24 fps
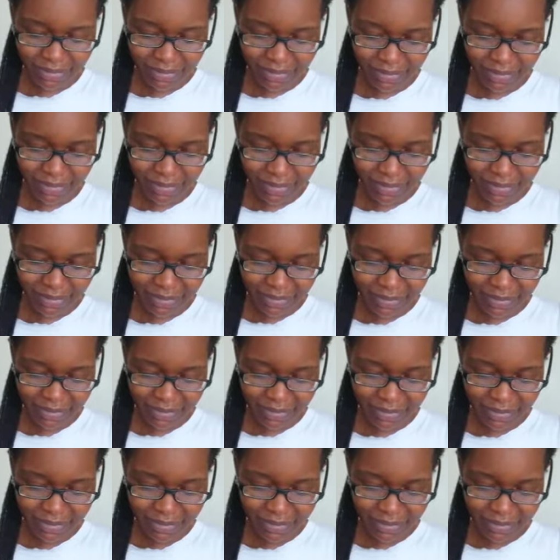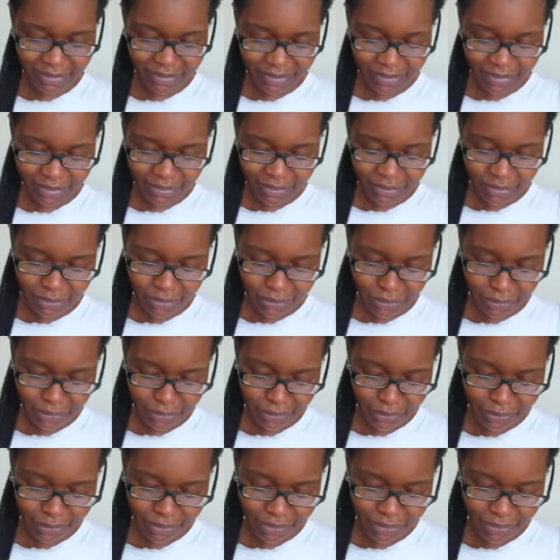
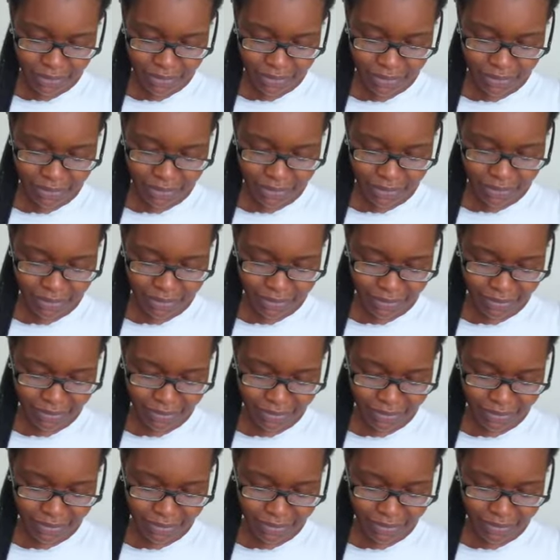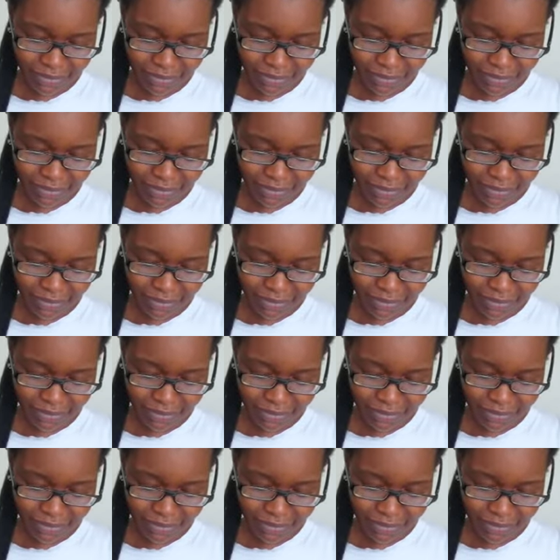No one is speaking in this clip.